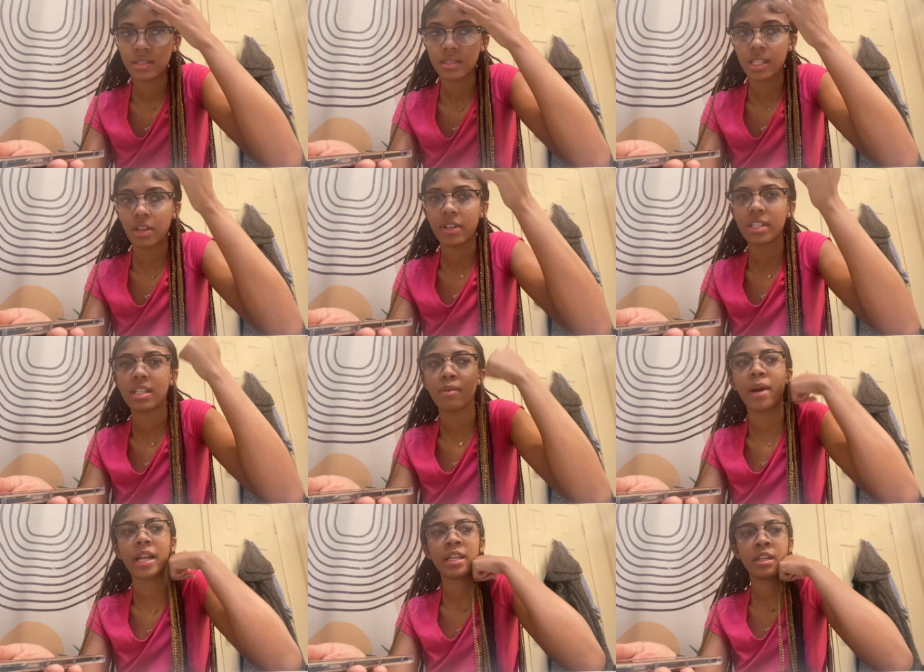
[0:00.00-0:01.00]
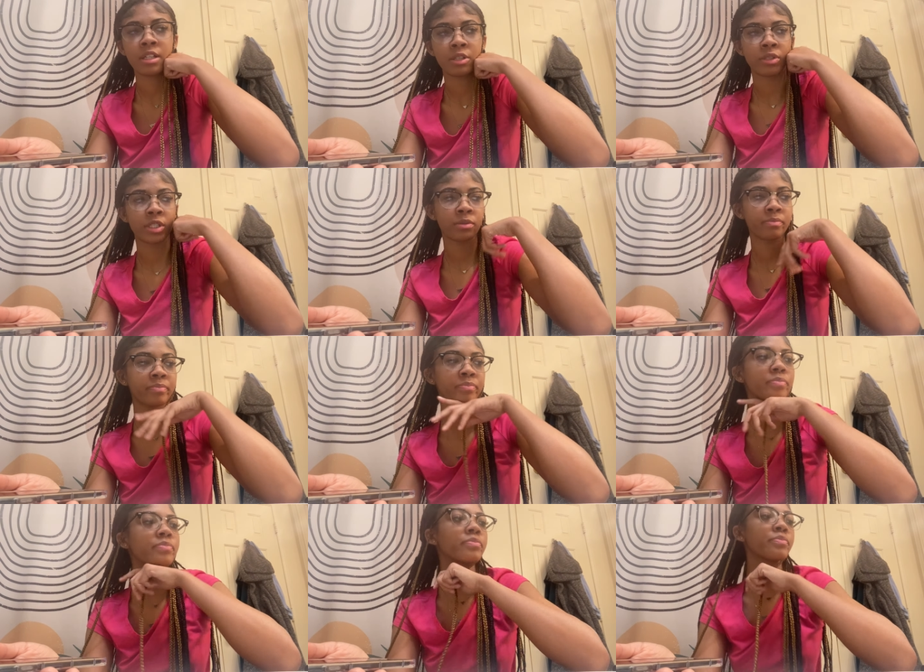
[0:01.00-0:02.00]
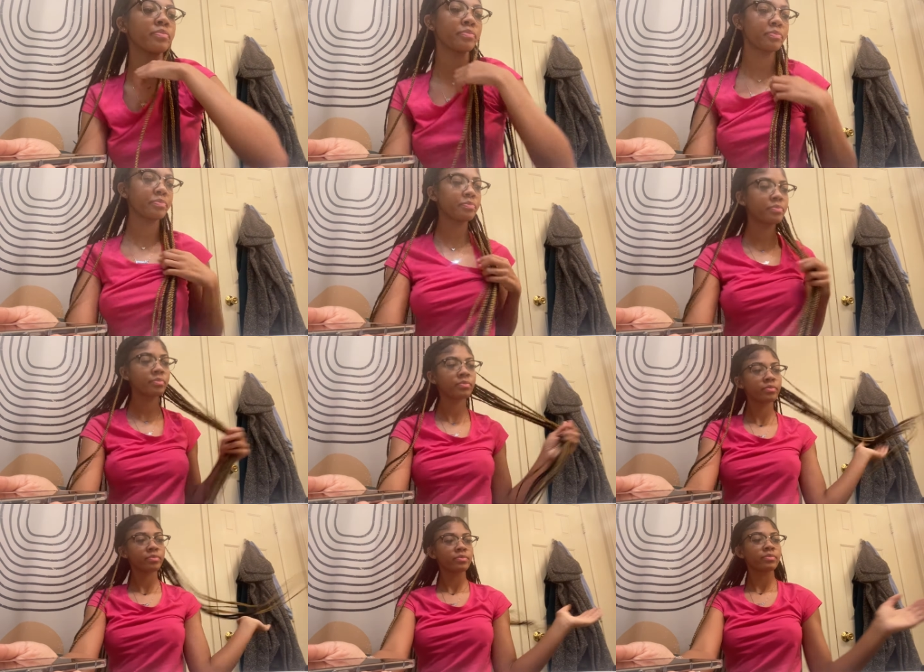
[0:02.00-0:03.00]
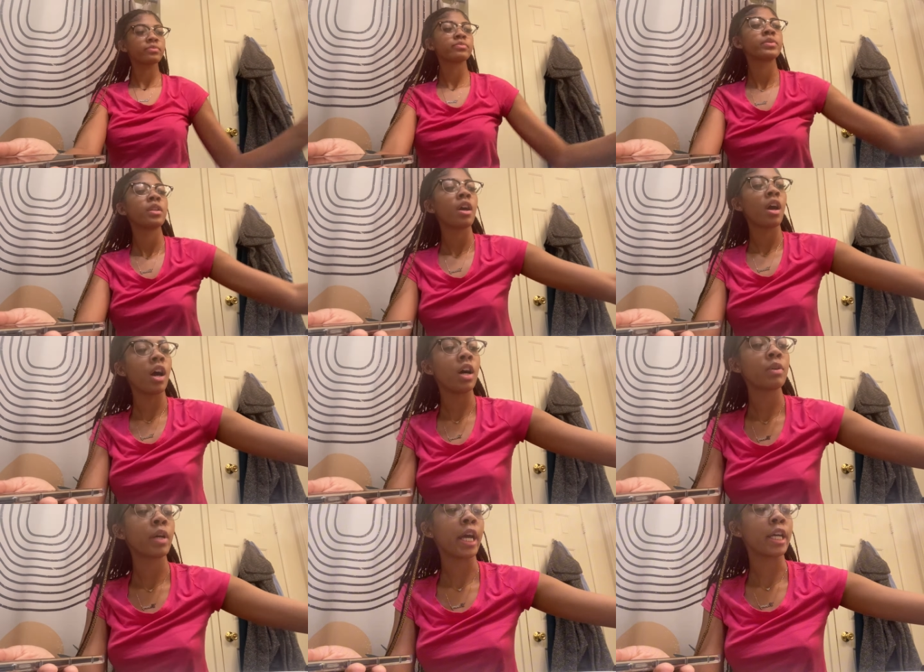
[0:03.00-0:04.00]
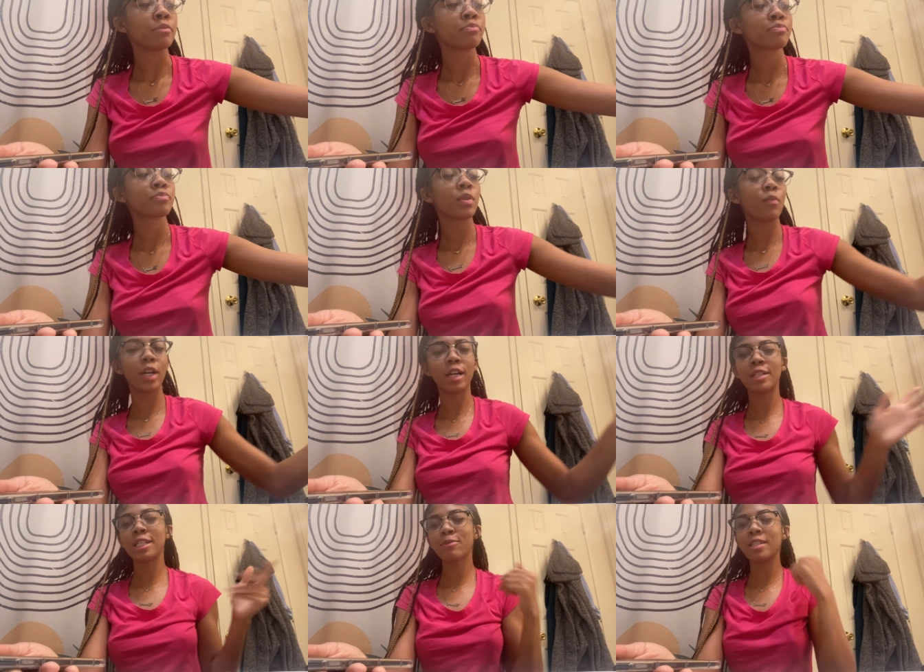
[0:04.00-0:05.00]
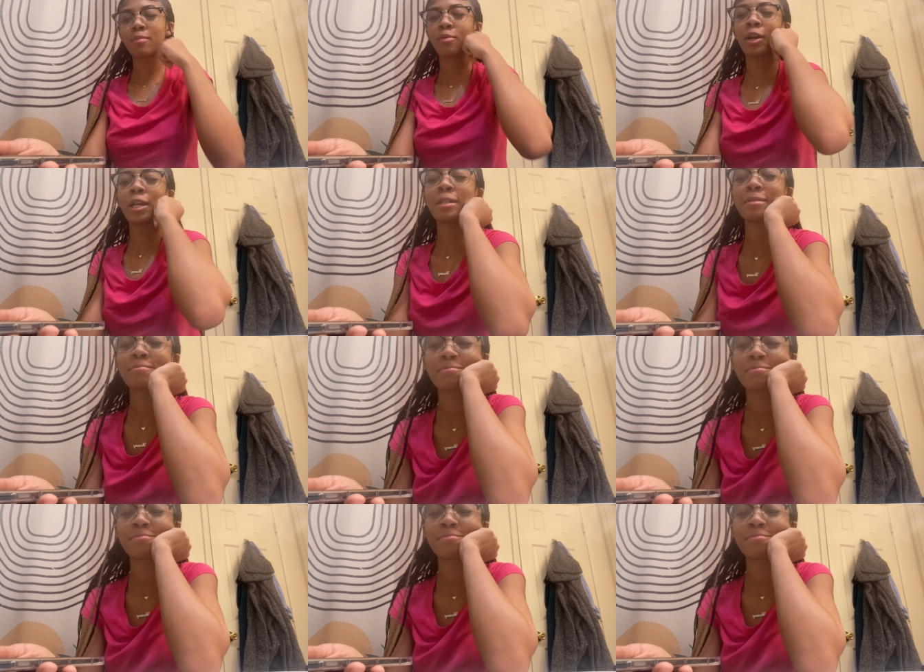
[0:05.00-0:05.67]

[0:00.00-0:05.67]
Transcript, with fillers: So it's somebody else. Hmm. Yes. Okay. Well, this was a prank.